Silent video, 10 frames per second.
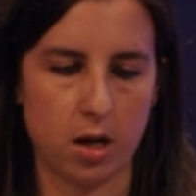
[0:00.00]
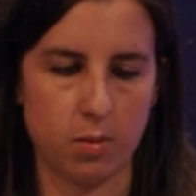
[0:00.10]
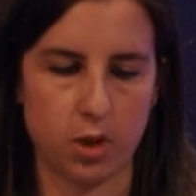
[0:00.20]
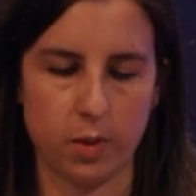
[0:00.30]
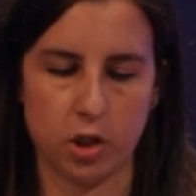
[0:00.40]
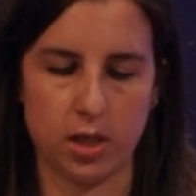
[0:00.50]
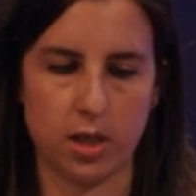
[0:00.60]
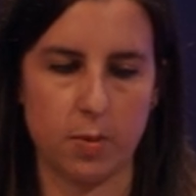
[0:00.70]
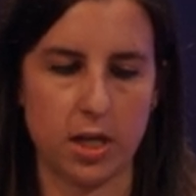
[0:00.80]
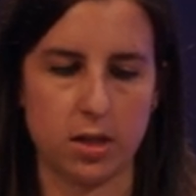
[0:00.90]
So we just need
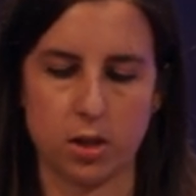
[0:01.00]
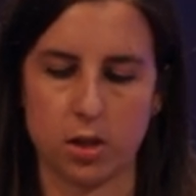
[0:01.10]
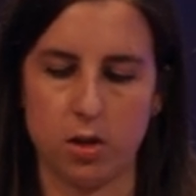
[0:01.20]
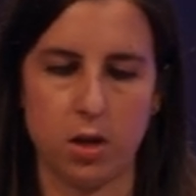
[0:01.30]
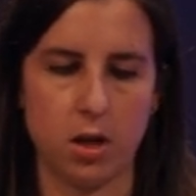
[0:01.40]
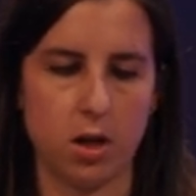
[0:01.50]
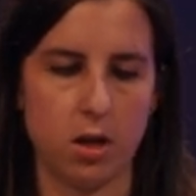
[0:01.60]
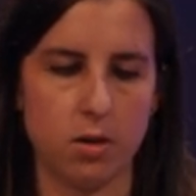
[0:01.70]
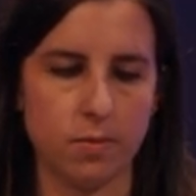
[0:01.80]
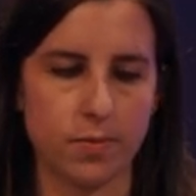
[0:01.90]
to paste this code in here.